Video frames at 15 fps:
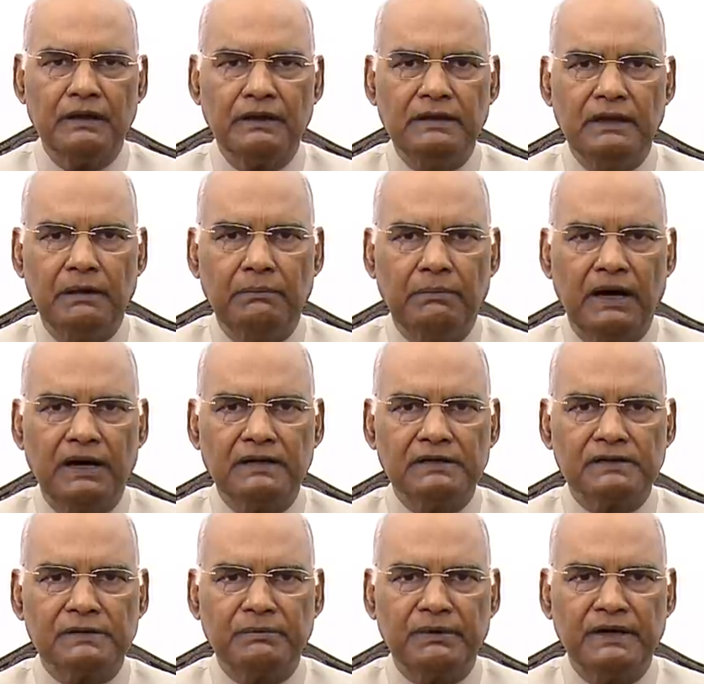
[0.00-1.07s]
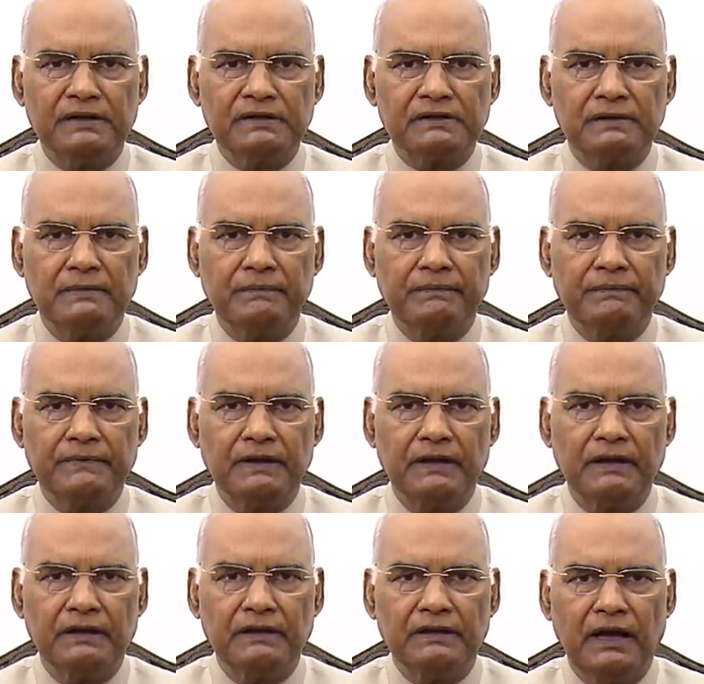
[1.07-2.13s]
Dear participants,
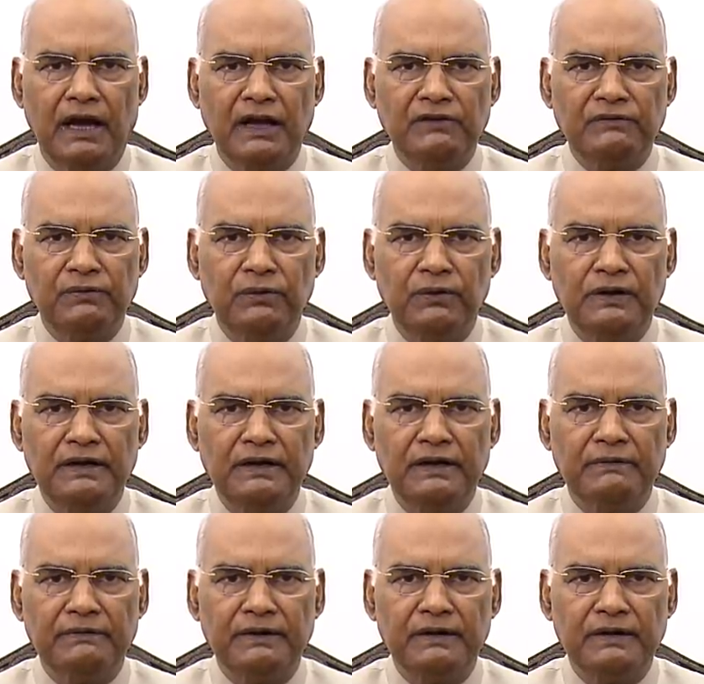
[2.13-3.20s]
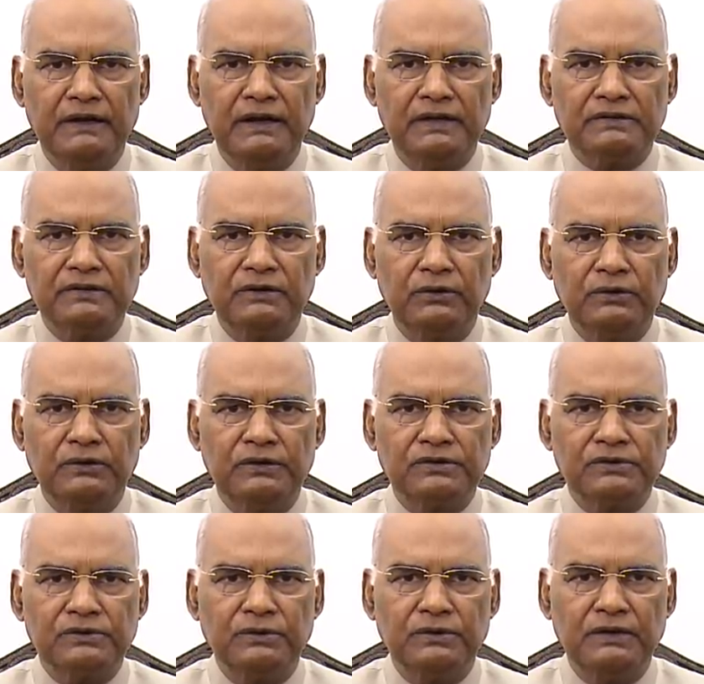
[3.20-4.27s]
the unfolding of India's growth
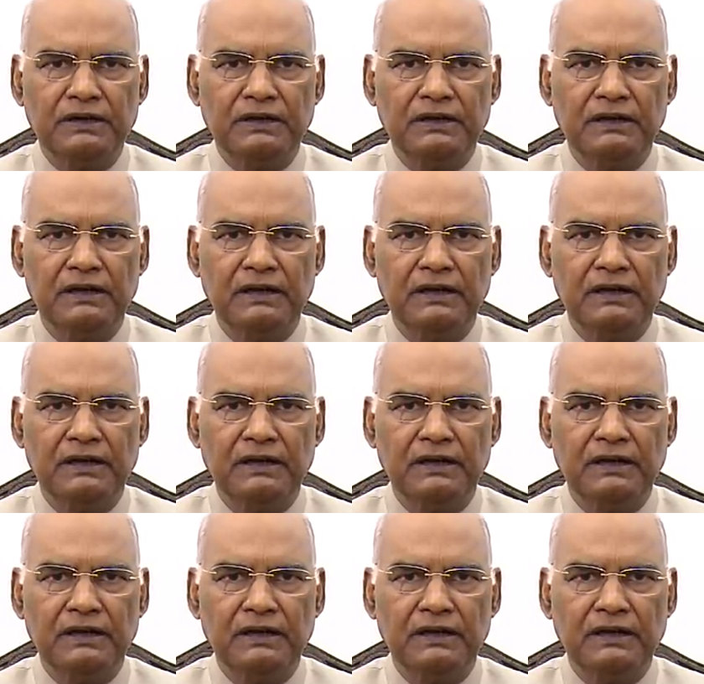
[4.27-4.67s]
story